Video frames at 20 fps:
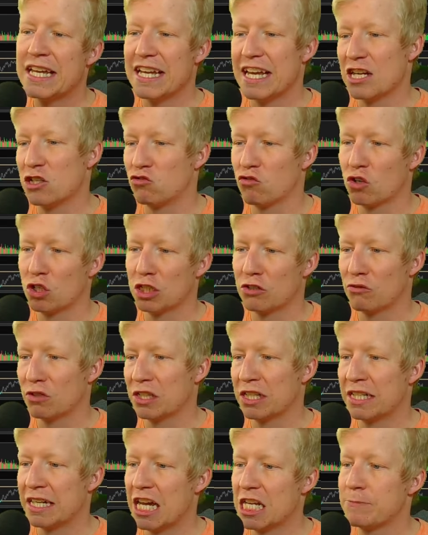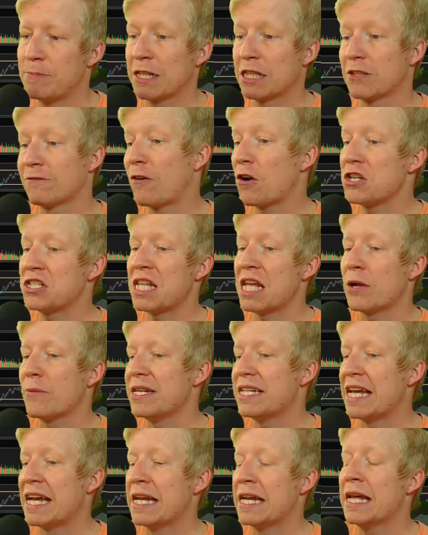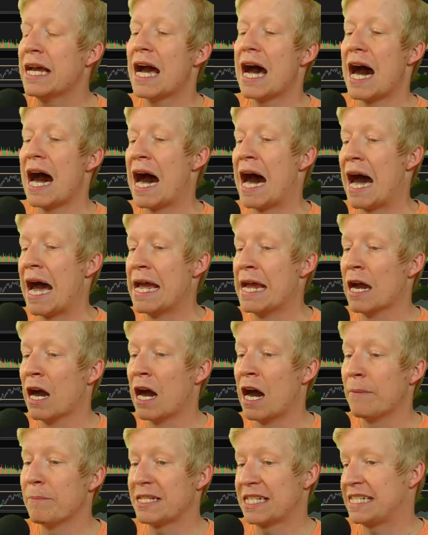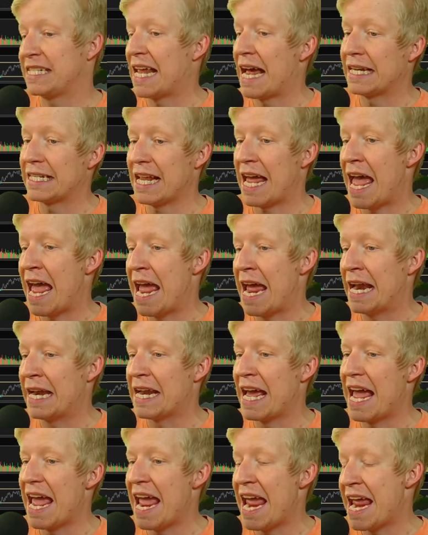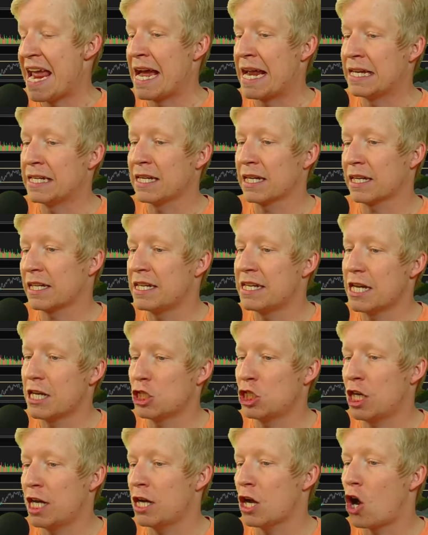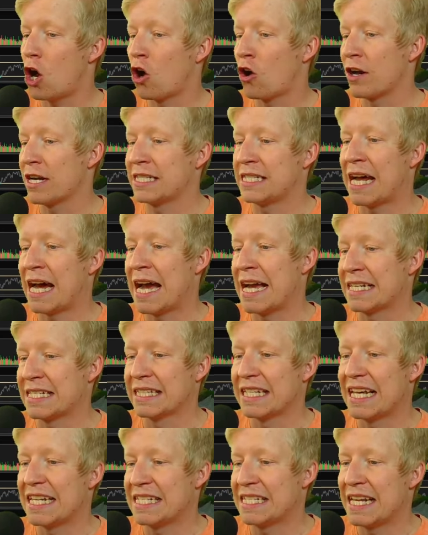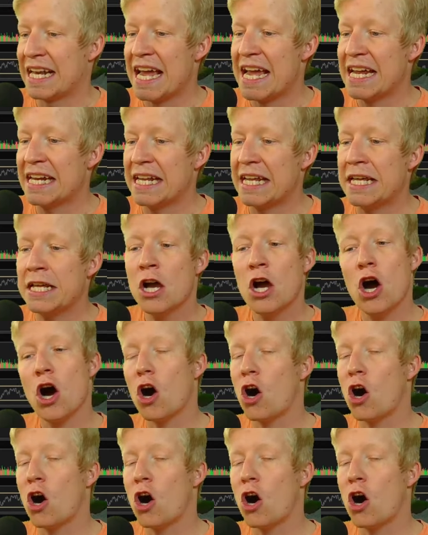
It's really, really nice. But the first thing we did, I um, set an and condition. RSI is less than 80.